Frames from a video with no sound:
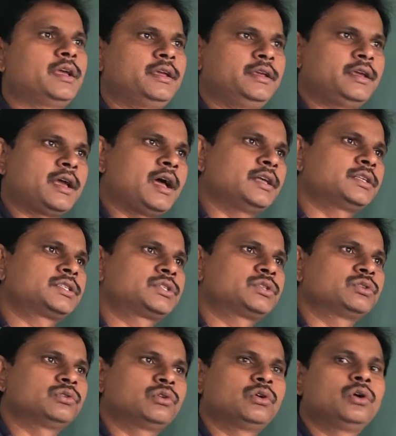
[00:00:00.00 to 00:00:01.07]
he has
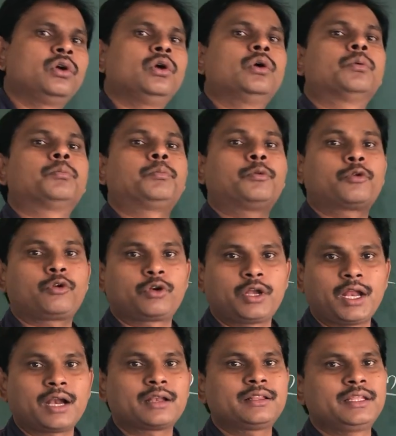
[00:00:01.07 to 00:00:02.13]
to
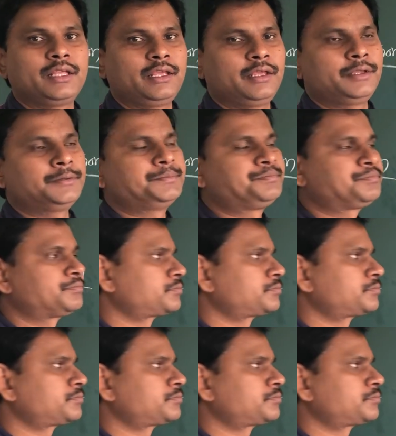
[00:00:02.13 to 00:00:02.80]
protect the